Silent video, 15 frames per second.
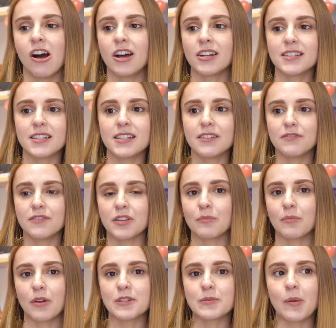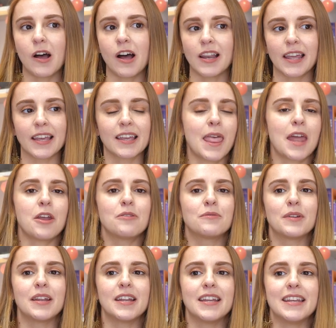honestly, for the most part, like they
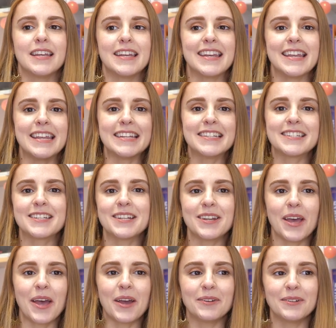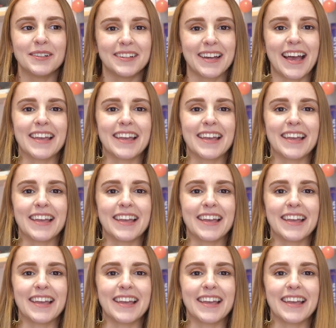don't need to know.